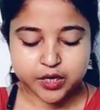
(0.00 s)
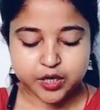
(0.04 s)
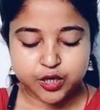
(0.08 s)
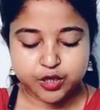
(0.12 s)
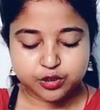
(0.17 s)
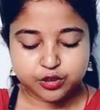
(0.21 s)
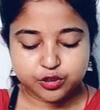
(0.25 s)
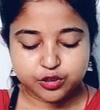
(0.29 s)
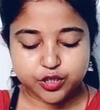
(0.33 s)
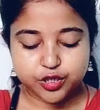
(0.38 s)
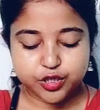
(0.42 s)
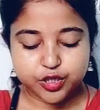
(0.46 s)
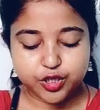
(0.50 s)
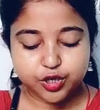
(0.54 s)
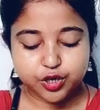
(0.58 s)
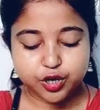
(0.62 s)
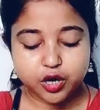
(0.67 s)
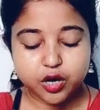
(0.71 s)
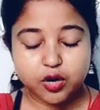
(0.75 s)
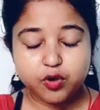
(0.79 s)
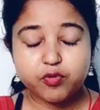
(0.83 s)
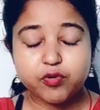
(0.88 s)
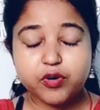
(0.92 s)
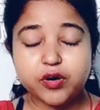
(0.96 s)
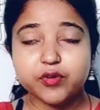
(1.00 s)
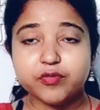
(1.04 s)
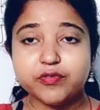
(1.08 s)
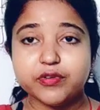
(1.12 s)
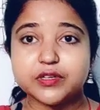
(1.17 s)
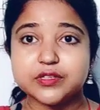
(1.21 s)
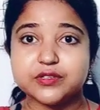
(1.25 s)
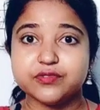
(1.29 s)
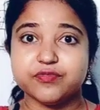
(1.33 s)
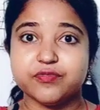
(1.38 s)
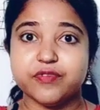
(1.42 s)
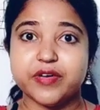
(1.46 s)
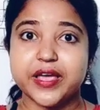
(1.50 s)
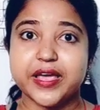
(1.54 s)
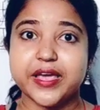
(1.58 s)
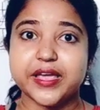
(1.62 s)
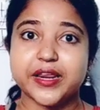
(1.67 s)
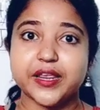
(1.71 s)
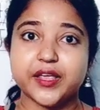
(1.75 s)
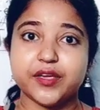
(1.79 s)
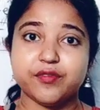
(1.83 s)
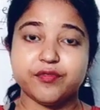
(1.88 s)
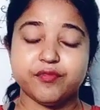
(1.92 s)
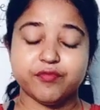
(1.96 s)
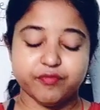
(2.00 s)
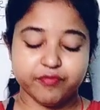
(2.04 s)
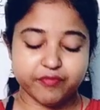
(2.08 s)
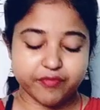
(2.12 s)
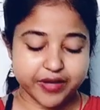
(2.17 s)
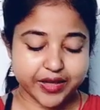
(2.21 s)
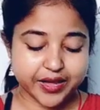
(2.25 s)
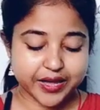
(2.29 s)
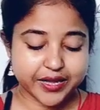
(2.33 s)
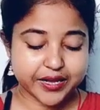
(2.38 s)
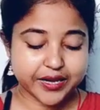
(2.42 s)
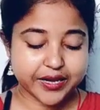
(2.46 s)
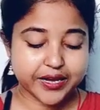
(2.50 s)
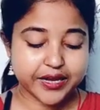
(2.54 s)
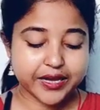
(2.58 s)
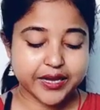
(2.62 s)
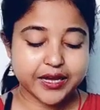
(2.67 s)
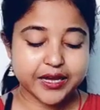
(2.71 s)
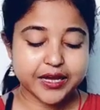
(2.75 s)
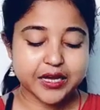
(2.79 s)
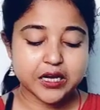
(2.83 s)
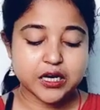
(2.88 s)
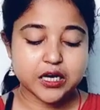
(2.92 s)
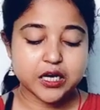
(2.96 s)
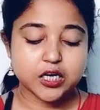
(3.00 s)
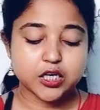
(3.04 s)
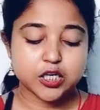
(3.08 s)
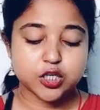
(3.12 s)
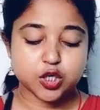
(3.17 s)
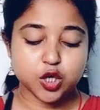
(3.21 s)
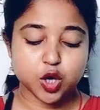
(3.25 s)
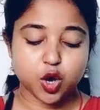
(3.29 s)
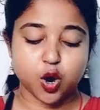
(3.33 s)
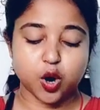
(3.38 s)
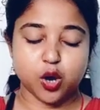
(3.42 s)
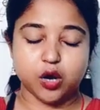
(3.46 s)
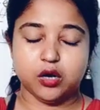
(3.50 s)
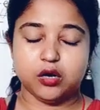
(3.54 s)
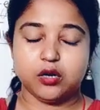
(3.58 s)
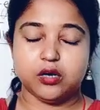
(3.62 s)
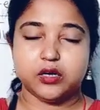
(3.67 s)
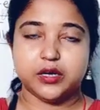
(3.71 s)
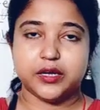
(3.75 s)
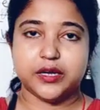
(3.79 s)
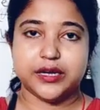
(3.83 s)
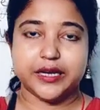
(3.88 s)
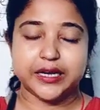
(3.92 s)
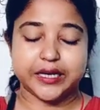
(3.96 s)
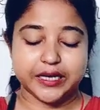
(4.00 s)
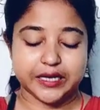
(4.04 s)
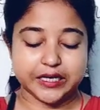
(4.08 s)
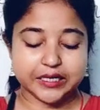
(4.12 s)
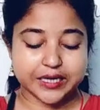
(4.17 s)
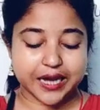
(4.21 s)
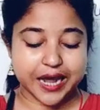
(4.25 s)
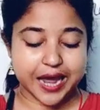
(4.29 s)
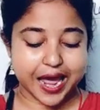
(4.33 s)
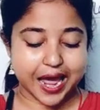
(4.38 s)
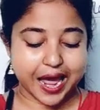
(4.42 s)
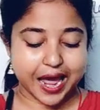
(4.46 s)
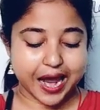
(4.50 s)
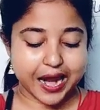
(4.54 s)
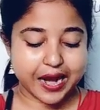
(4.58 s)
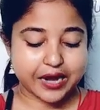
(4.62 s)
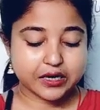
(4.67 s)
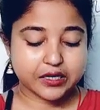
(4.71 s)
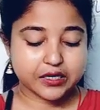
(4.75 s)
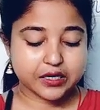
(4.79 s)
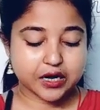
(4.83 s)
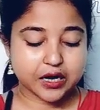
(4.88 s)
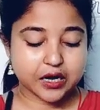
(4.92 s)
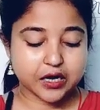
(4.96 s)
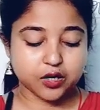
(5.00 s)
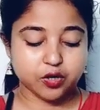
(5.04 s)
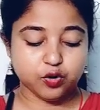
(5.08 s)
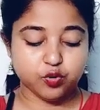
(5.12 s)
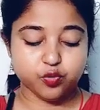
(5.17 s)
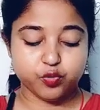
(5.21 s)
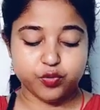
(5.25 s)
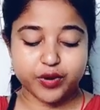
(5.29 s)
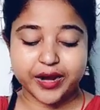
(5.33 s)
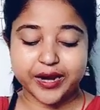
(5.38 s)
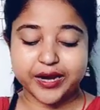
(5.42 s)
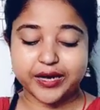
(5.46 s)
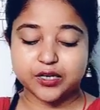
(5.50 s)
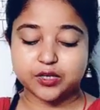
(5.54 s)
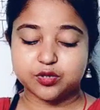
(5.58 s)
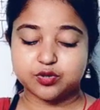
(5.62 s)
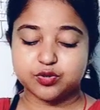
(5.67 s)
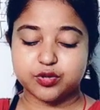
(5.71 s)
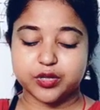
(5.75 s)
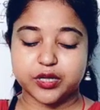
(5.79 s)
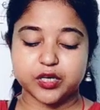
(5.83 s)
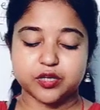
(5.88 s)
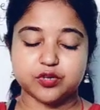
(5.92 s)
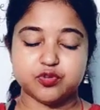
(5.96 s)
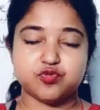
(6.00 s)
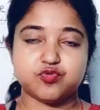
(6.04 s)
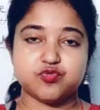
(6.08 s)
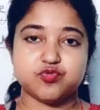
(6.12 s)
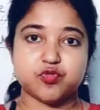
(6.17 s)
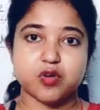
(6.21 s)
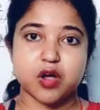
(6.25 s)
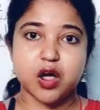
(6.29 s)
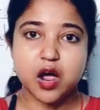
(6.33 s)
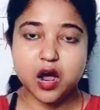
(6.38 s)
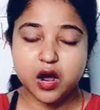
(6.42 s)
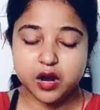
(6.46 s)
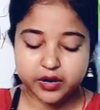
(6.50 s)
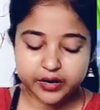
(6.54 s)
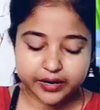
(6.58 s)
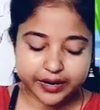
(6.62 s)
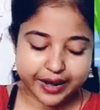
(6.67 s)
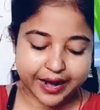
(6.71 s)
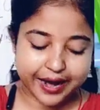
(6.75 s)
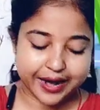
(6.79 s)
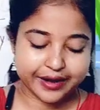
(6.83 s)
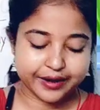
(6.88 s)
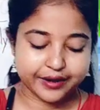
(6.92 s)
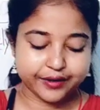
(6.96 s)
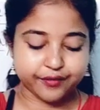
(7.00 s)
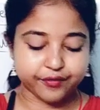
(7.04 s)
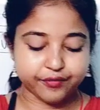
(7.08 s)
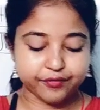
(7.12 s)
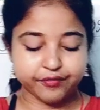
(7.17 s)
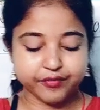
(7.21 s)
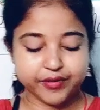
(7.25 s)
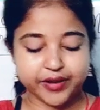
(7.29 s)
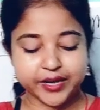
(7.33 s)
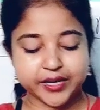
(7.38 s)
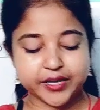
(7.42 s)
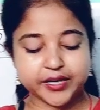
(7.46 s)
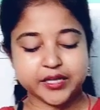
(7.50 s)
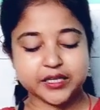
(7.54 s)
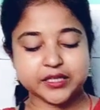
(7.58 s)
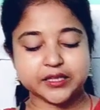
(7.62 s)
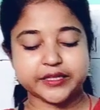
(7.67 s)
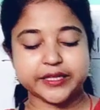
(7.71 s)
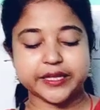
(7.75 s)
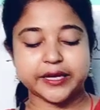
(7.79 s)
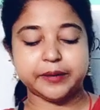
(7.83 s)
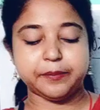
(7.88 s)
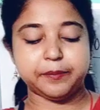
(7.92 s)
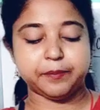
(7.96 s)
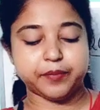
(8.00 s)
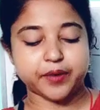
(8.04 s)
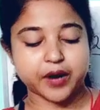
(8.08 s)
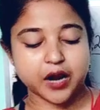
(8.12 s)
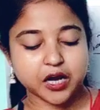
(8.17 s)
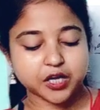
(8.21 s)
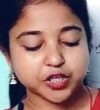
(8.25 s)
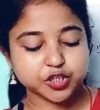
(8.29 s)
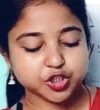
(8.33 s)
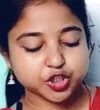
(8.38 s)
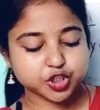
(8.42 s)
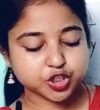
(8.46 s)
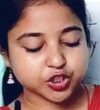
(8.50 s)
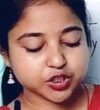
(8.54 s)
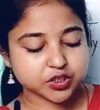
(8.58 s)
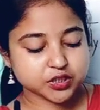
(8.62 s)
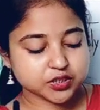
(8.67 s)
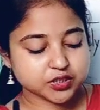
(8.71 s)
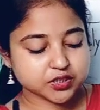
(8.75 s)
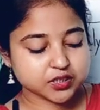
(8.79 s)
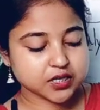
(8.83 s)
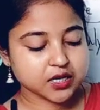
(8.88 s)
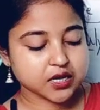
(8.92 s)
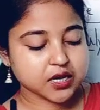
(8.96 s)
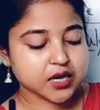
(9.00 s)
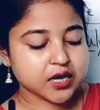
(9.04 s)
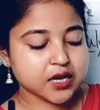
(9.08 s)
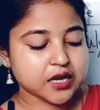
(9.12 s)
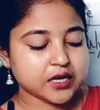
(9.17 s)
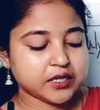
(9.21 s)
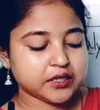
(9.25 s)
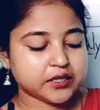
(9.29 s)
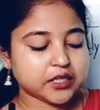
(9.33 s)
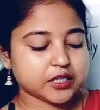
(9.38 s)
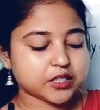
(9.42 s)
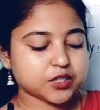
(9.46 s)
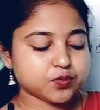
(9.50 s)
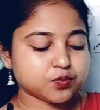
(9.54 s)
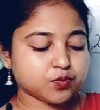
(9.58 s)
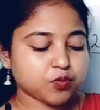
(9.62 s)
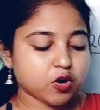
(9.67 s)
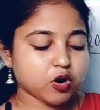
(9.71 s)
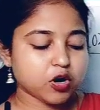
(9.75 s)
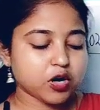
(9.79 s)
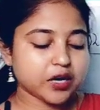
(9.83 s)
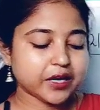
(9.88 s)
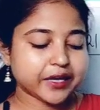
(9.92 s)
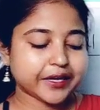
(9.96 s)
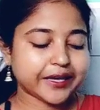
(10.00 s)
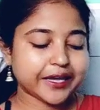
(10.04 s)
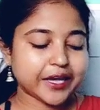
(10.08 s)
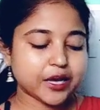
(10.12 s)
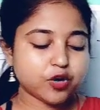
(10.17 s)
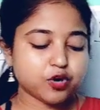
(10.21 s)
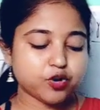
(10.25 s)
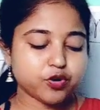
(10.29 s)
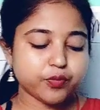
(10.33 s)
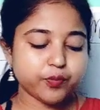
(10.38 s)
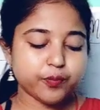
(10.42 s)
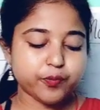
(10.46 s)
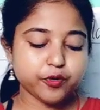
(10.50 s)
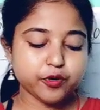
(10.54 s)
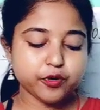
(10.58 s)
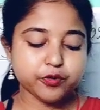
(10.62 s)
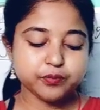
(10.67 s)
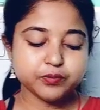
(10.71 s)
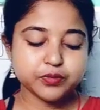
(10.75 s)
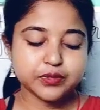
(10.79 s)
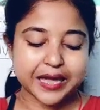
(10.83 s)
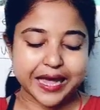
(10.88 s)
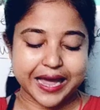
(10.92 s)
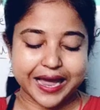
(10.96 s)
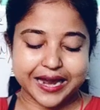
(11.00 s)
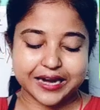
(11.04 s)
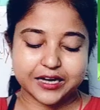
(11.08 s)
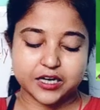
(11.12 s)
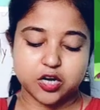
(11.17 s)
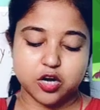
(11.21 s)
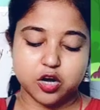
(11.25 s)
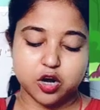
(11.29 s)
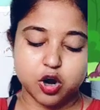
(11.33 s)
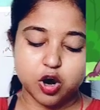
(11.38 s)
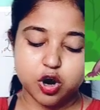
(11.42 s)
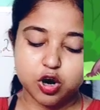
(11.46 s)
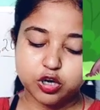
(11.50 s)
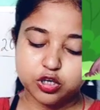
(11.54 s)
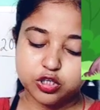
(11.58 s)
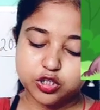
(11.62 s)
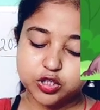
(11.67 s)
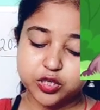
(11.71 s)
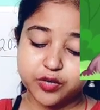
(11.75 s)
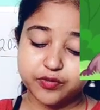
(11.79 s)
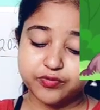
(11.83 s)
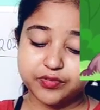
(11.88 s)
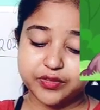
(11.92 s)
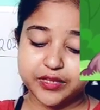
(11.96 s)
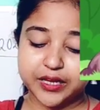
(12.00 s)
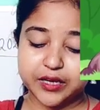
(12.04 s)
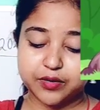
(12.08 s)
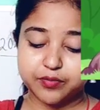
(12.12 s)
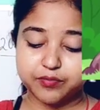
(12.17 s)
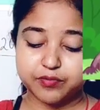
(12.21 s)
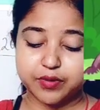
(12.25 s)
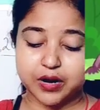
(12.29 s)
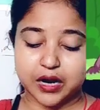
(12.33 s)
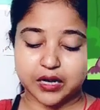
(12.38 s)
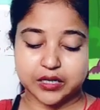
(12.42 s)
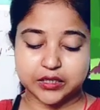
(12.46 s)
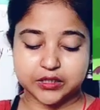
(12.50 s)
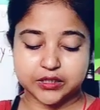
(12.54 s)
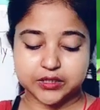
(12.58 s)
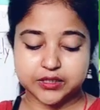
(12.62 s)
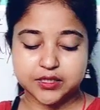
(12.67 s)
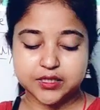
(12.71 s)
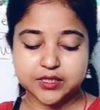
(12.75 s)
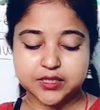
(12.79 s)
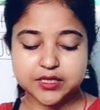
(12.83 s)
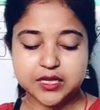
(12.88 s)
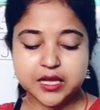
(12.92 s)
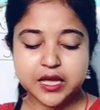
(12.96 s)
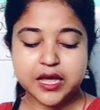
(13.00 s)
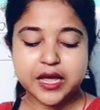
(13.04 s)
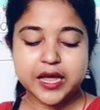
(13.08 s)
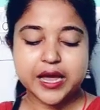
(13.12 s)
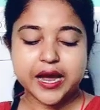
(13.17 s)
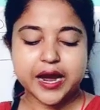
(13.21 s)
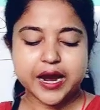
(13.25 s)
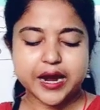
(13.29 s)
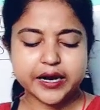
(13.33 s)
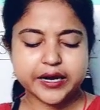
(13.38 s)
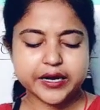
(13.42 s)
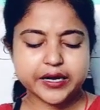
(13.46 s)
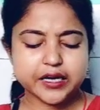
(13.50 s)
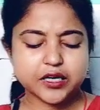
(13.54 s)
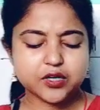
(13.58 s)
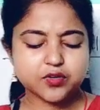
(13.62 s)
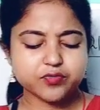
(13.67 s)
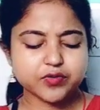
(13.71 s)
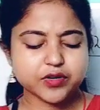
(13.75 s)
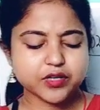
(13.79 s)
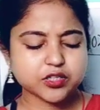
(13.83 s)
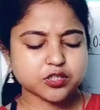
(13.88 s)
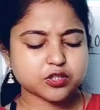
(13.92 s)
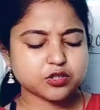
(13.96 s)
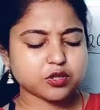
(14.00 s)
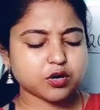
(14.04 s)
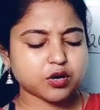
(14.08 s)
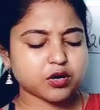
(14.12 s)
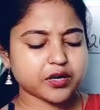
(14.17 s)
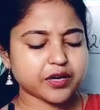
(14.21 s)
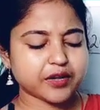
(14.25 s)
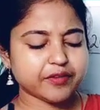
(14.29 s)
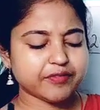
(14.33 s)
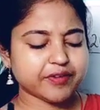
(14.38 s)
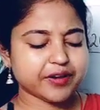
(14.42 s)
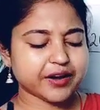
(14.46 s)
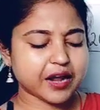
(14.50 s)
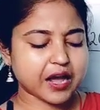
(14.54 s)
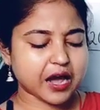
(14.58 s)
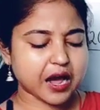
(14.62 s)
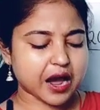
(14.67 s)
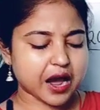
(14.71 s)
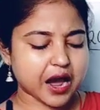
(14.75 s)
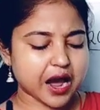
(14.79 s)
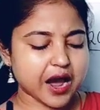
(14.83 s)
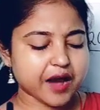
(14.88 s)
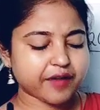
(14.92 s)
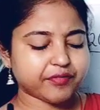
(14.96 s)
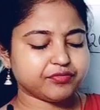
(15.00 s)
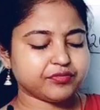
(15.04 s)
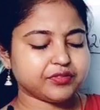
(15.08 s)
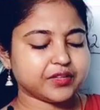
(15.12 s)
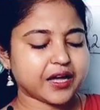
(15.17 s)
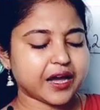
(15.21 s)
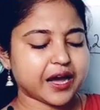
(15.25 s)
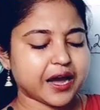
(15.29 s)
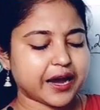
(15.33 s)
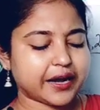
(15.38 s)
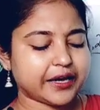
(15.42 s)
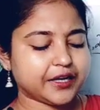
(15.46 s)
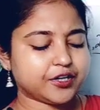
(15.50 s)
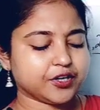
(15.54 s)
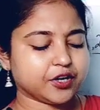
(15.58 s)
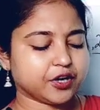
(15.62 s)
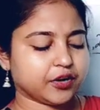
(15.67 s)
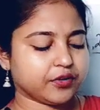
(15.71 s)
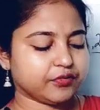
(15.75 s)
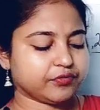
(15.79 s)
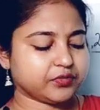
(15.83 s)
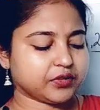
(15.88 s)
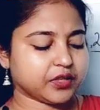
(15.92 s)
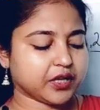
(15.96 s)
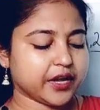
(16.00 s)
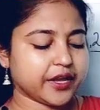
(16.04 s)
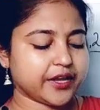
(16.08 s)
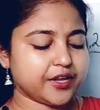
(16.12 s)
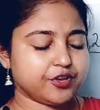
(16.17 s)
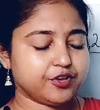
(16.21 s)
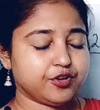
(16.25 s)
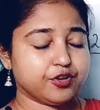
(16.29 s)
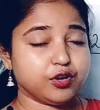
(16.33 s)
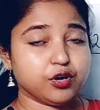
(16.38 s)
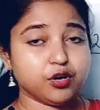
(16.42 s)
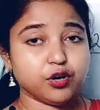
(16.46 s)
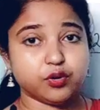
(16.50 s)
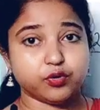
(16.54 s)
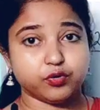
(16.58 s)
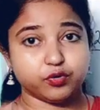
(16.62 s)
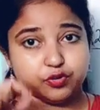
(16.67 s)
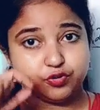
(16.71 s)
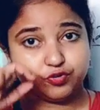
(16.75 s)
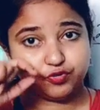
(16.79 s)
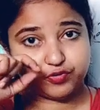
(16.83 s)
So the yellow wood was very, very tall. It had a great thick trunk and a very thick branches. The small Keurboom had lots of thin branches, and it was not even half the height of the yellow wood